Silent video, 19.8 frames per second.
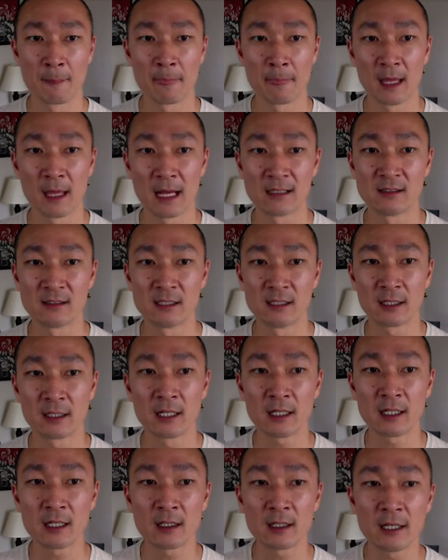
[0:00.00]
as the
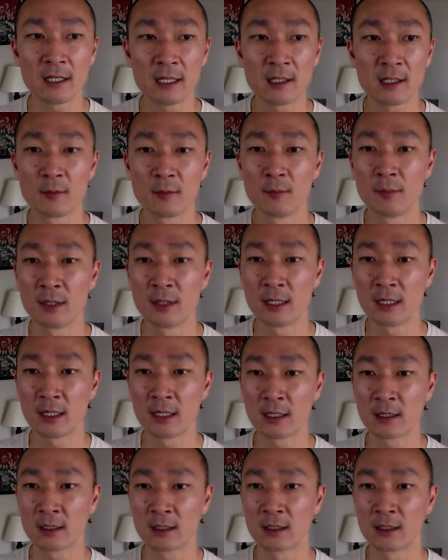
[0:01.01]
kicking leg being